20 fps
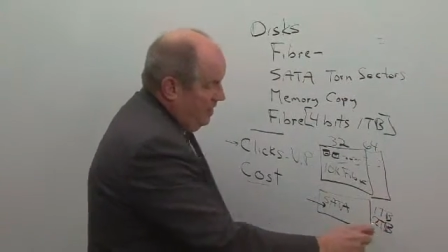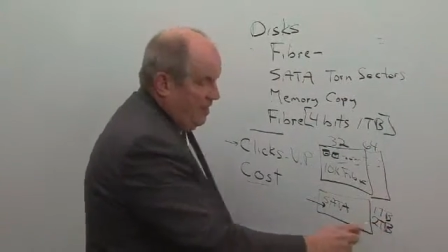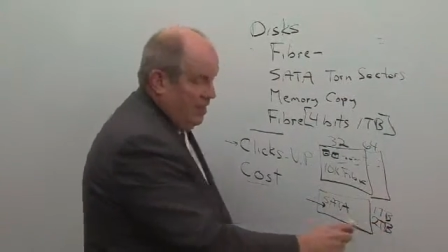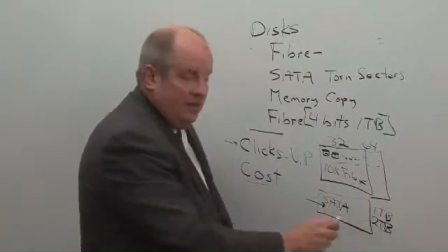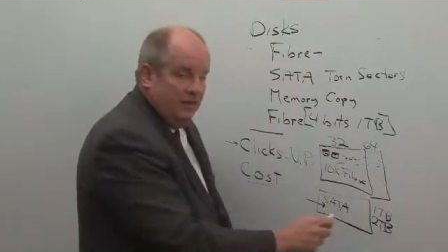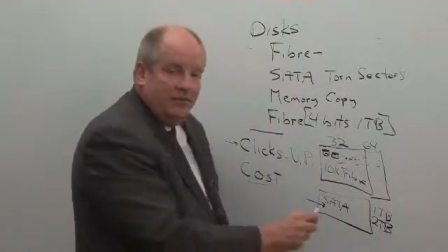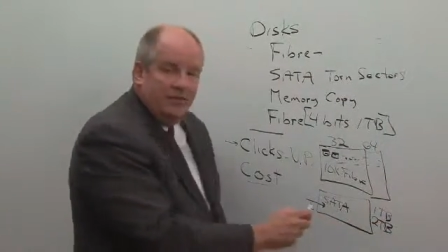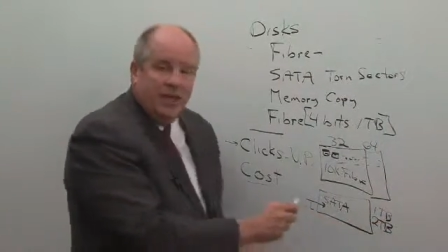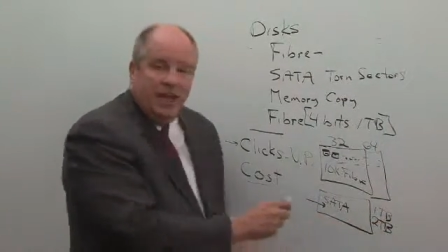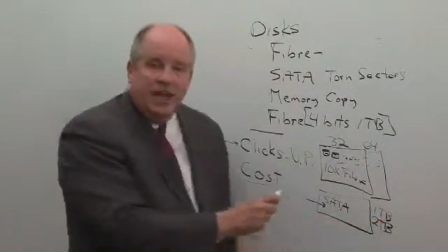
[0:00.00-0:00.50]

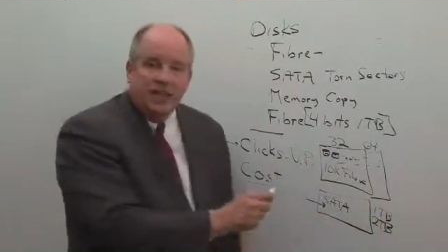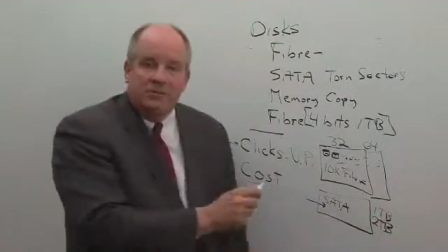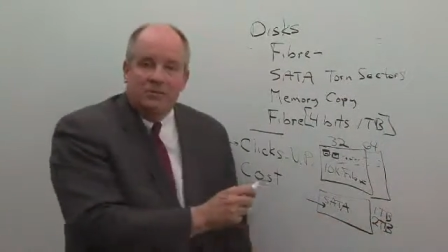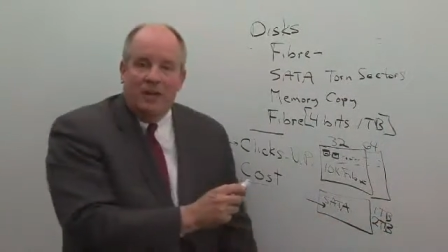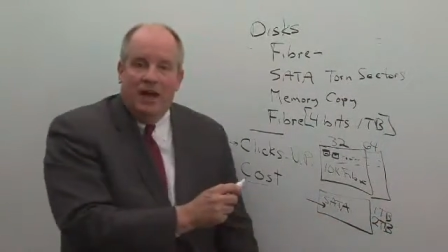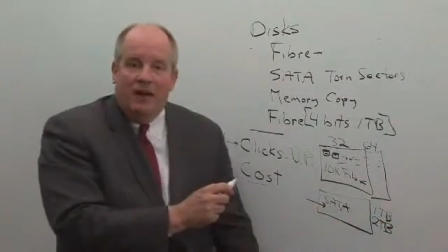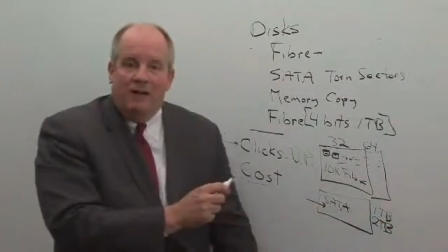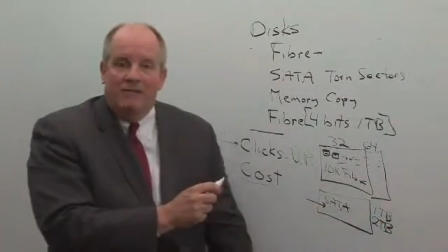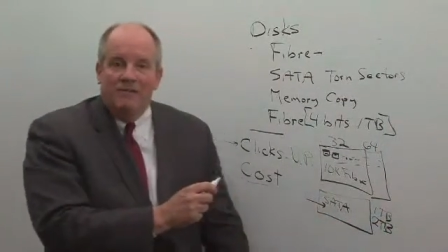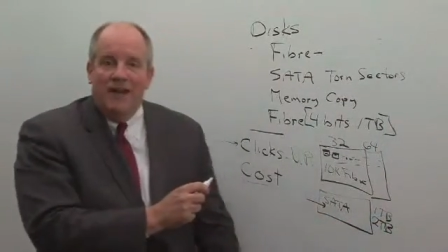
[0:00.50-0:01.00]
And if you ask
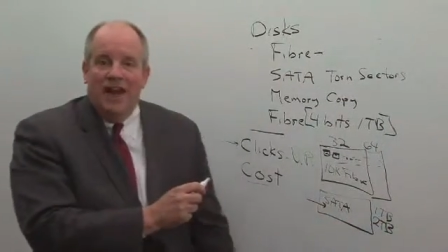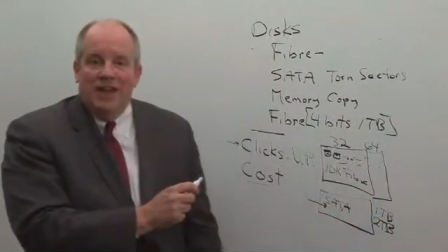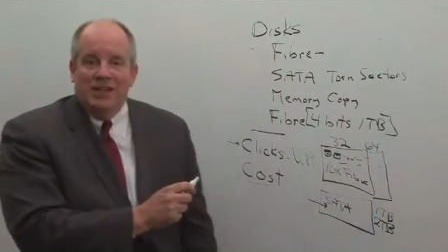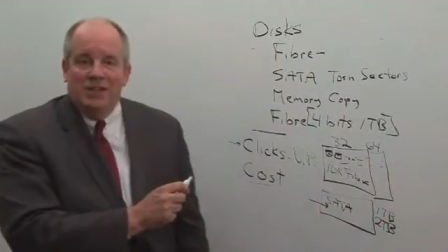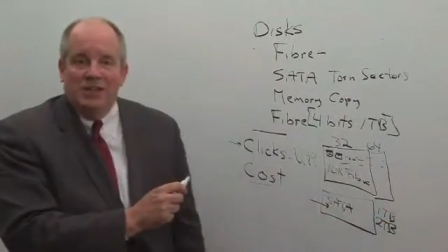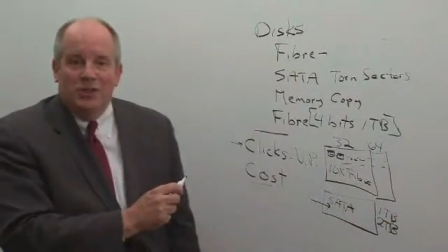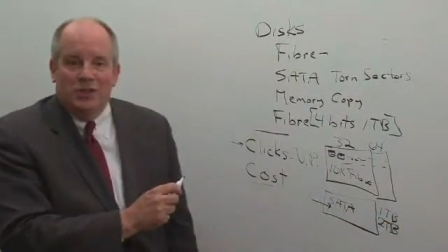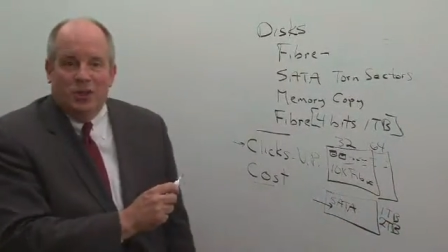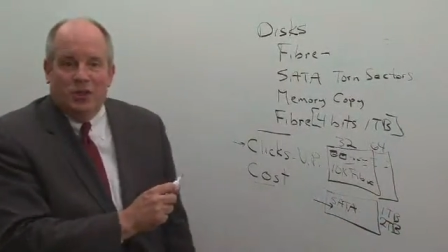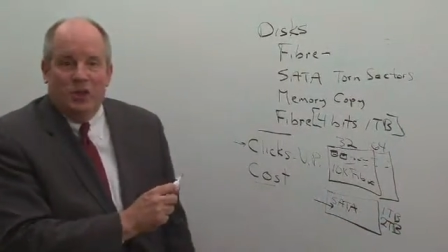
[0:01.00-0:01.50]
me how
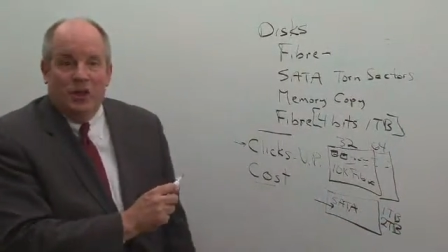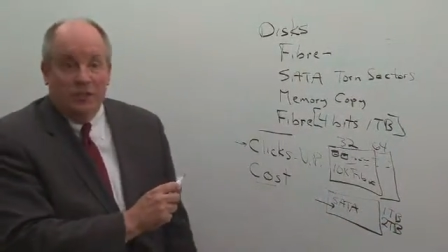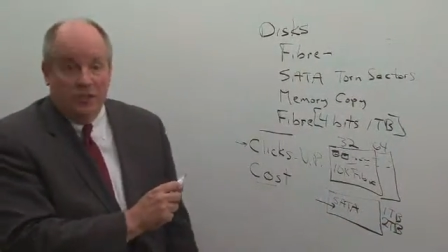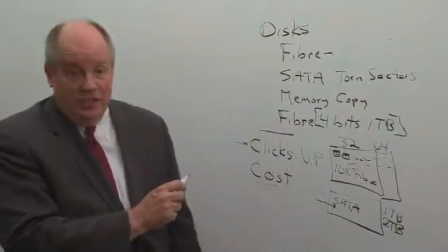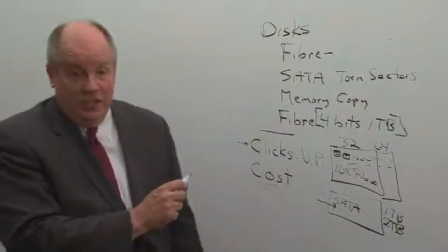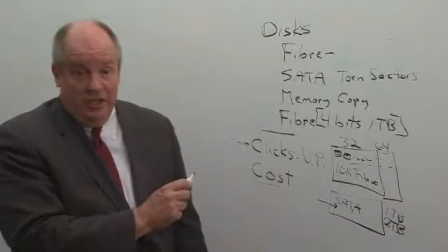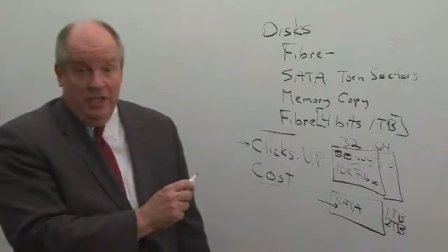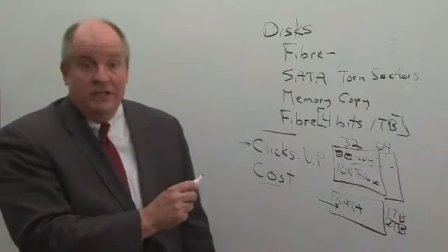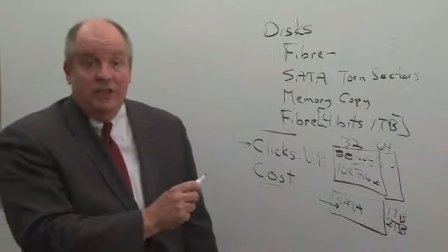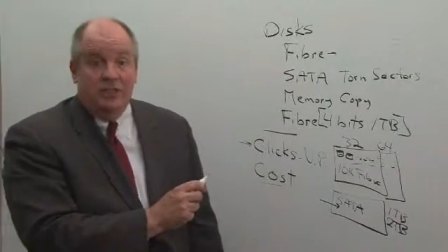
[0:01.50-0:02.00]
fast they are, I'll
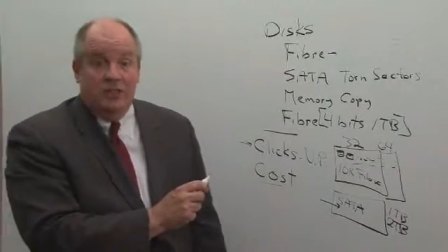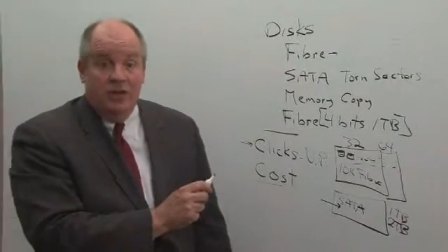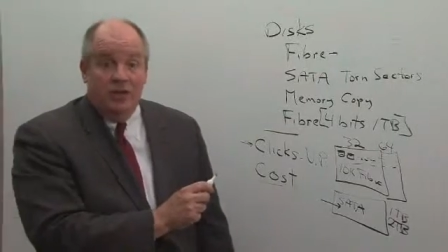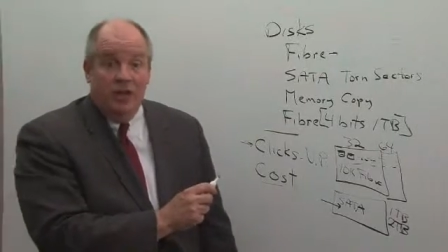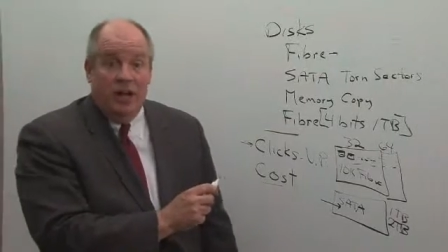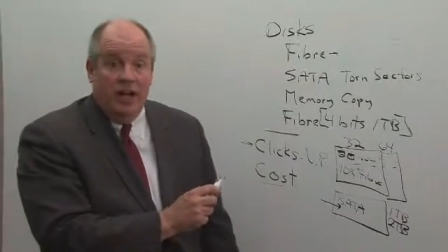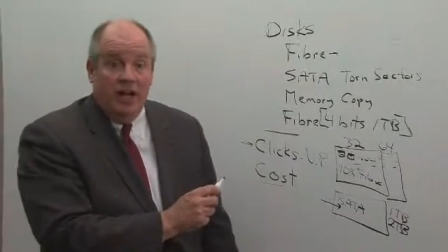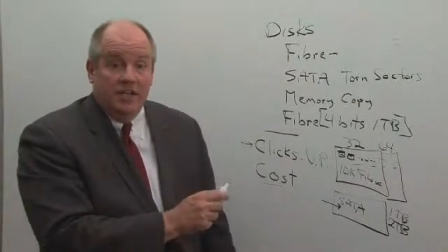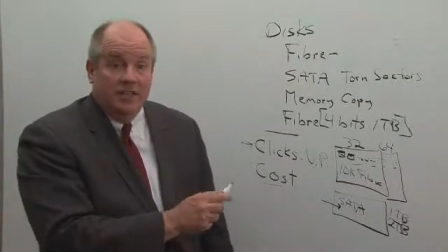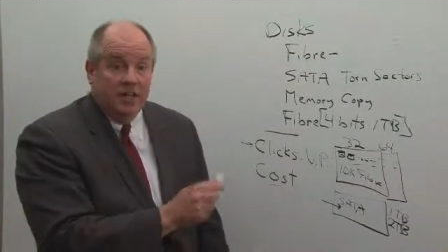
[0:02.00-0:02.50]
tell you that they're
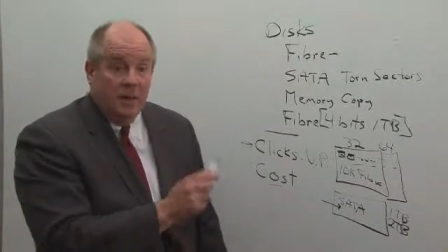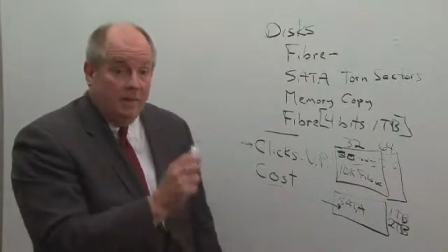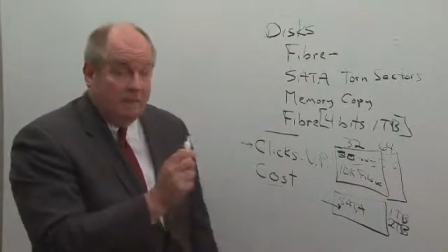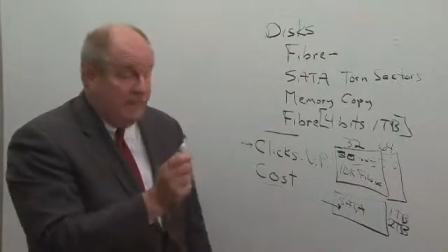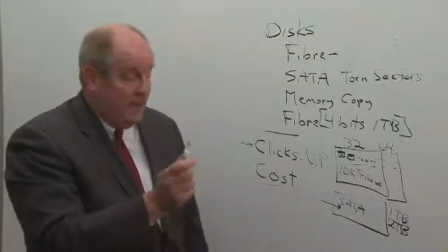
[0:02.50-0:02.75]
not.